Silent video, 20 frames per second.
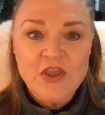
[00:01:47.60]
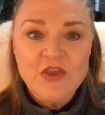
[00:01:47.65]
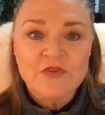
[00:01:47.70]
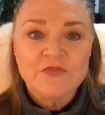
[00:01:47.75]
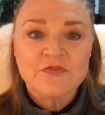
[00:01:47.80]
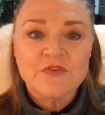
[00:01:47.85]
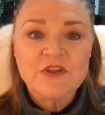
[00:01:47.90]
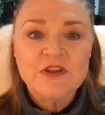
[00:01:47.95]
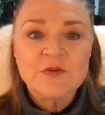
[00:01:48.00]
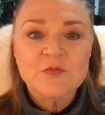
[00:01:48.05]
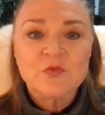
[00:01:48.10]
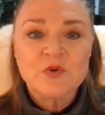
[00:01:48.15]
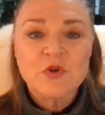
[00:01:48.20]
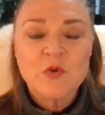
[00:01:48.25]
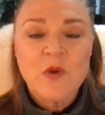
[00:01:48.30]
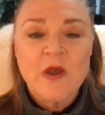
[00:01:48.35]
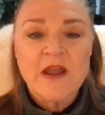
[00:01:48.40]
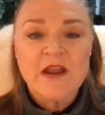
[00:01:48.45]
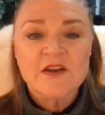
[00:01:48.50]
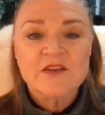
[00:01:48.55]
Freedom
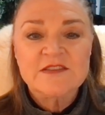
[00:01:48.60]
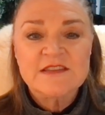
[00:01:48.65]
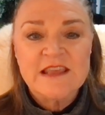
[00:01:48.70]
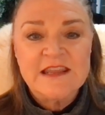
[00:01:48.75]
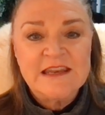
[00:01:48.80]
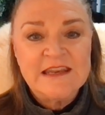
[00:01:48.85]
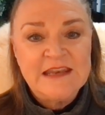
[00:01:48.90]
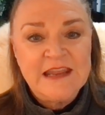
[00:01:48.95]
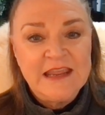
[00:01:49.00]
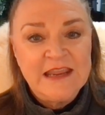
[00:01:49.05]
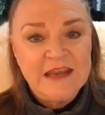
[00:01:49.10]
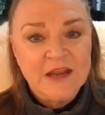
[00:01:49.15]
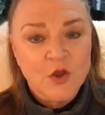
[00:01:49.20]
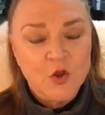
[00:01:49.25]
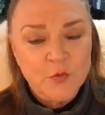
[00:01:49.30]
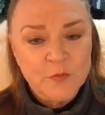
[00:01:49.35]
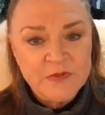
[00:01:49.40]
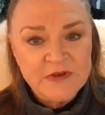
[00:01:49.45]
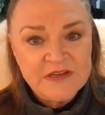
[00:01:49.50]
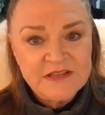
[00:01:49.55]
requires an innate
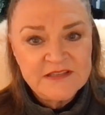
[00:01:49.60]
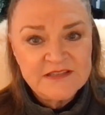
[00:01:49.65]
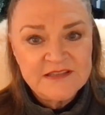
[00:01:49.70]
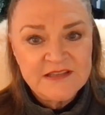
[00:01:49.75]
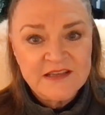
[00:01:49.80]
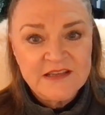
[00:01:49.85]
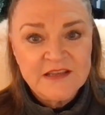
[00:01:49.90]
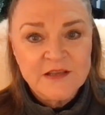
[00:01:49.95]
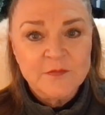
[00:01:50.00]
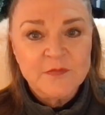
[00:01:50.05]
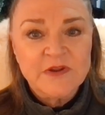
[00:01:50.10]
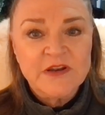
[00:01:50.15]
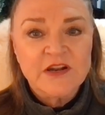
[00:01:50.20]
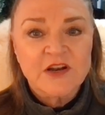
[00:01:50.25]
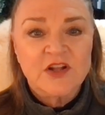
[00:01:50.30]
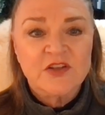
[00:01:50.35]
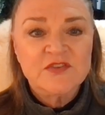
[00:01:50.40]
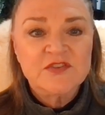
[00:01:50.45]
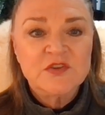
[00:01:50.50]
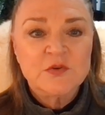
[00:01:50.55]
openness, but it
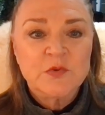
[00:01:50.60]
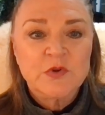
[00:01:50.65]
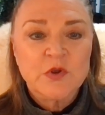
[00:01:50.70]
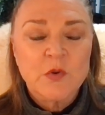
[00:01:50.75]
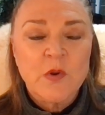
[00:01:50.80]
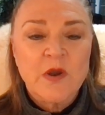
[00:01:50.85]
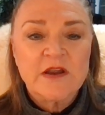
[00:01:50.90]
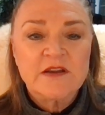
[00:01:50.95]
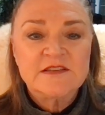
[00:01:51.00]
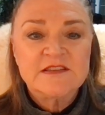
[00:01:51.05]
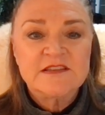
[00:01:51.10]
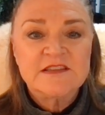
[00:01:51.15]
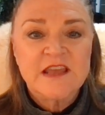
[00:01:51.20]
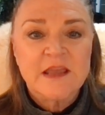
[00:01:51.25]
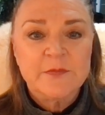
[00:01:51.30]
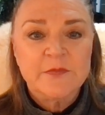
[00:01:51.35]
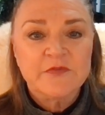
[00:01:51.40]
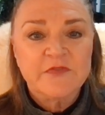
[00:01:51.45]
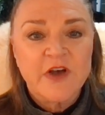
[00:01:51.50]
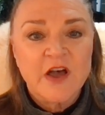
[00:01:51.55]
also requires a
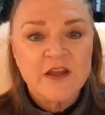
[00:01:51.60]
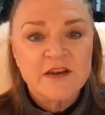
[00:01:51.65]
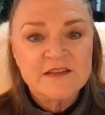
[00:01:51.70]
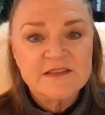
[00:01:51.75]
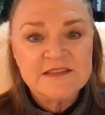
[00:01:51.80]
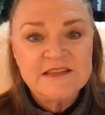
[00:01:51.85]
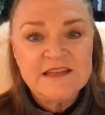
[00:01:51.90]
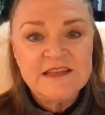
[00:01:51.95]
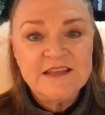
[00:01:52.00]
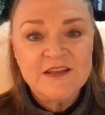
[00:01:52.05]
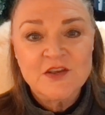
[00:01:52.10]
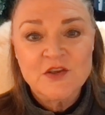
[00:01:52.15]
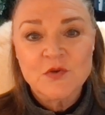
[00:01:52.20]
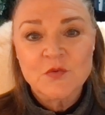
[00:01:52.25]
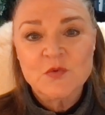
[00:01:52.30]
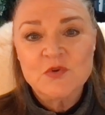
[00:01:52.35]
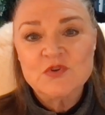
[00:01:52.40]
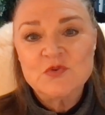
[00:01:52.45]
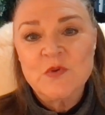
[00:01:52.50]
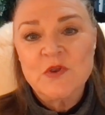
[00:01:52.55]
type of honesty
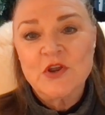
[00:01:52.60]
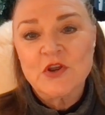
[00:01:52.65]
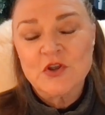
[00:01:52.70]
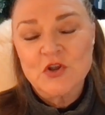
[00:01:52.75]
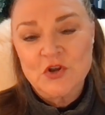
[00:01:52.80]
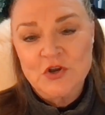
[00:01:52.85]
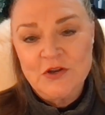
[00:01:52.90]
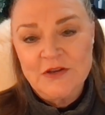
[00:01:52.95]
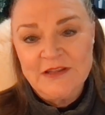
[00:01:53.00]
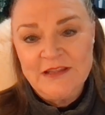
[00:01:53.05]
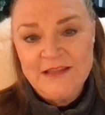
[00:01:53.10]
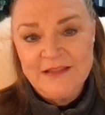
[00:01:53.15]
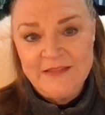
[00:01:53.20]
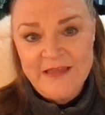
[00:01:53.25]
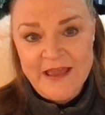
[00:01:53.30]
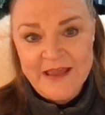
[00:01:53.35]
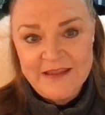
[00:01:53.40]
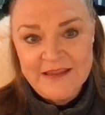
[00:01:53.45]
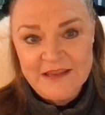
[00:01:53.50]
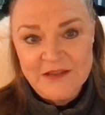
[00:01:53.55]
which we are currently
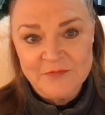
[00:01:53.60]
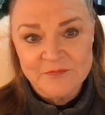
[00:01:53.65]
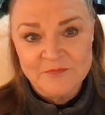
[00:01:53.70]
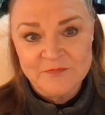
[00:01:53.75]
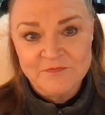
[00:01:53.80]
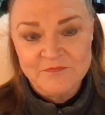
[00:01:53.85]
lacking.